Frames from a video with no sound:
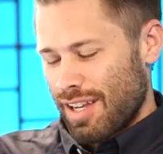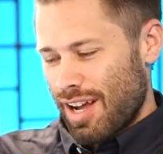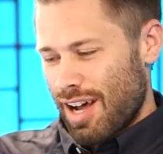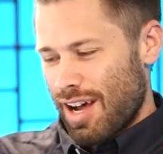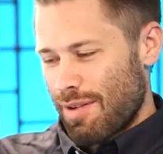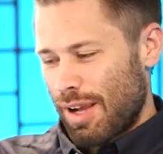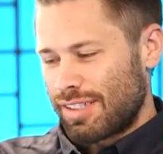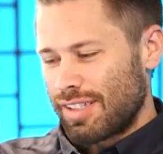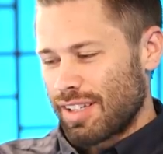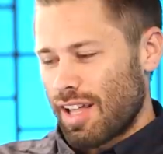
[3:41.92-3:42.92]
I
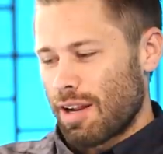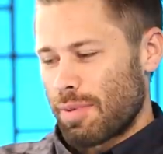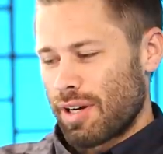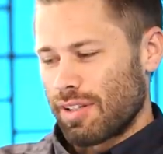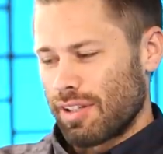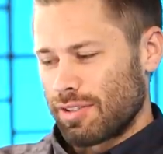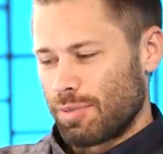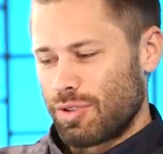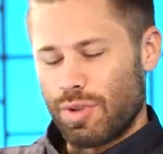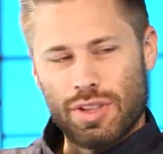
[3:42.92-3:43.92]
see a lot of parallels
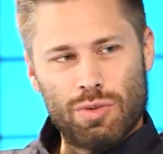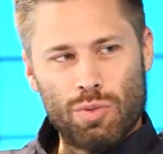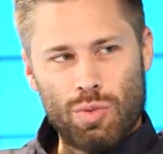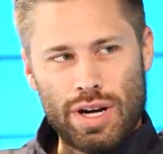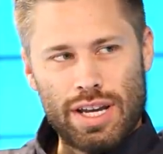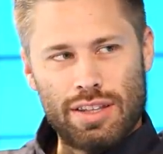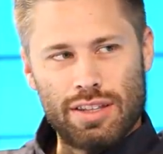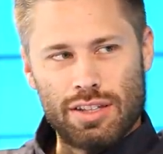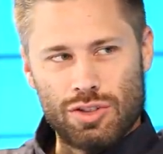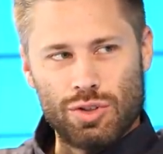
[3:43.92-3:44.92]
between the way
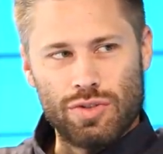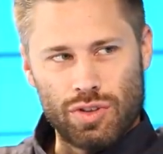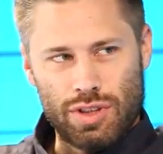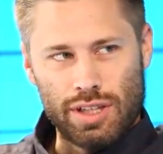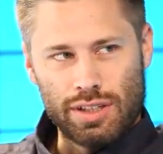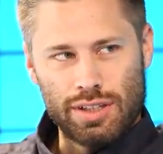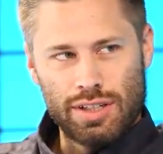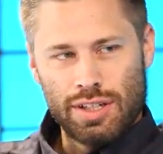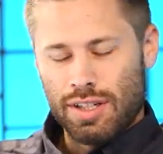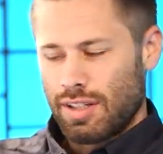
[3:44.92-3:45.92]
that the two of you think.
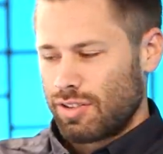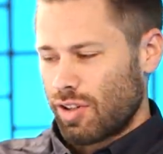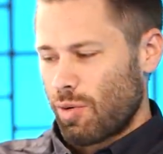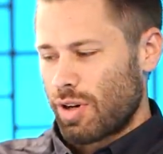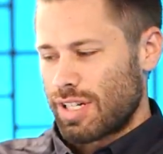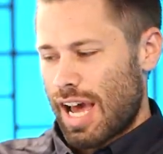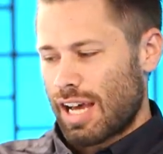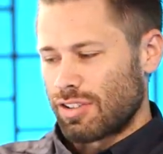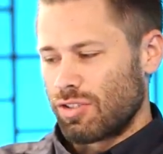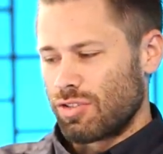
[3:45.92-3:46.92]
So I wanted to
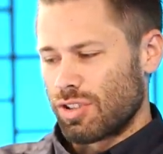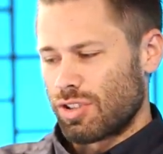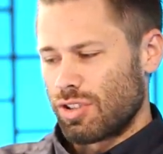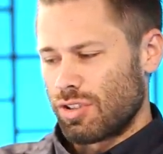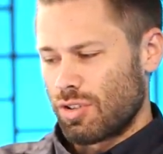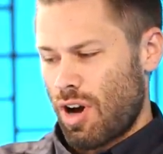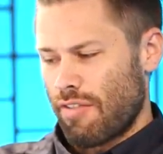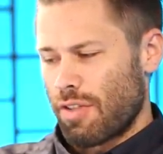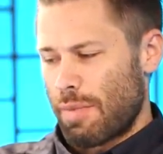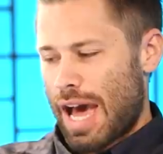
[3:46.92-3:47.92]
ask you just
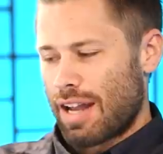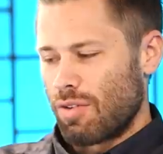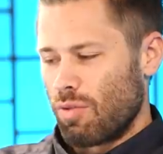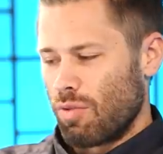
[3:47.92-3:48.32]
off the bat,